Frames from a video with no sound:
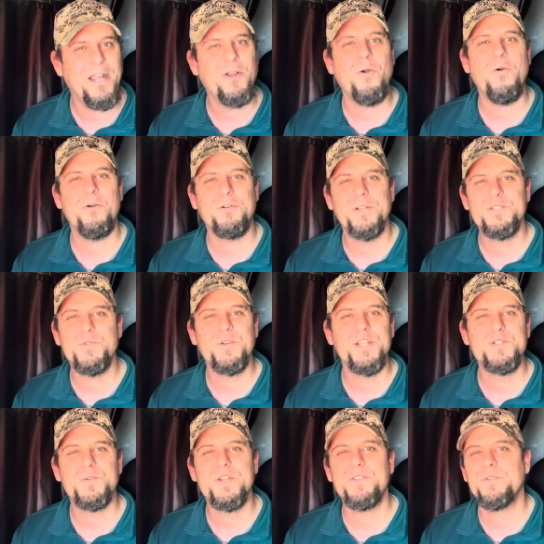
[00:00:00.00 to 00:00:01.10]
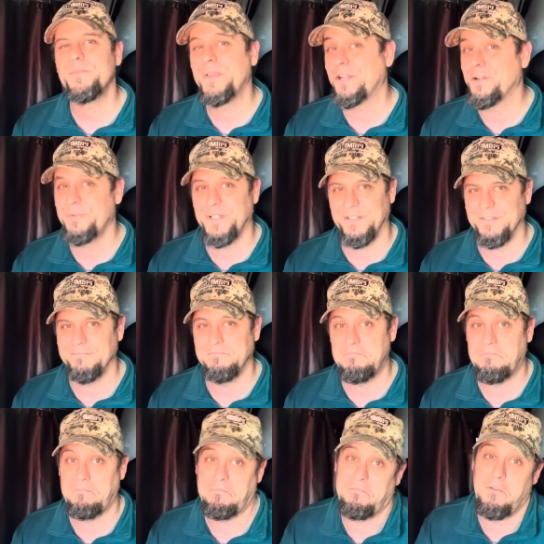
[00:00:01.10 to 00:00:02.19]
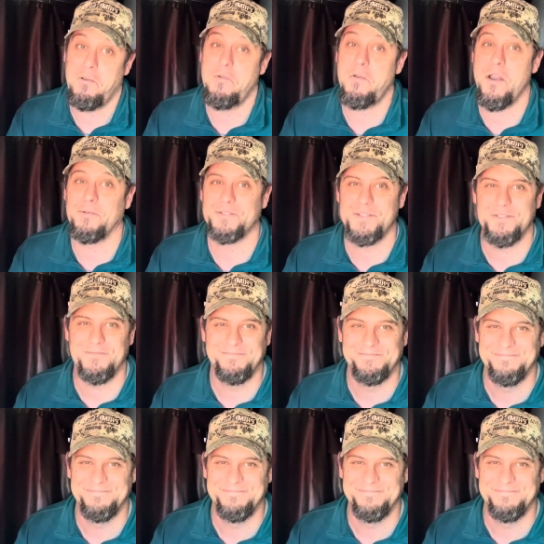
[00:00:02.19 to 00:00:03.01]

I'll go order a 2023 Peterbilt. Who knows?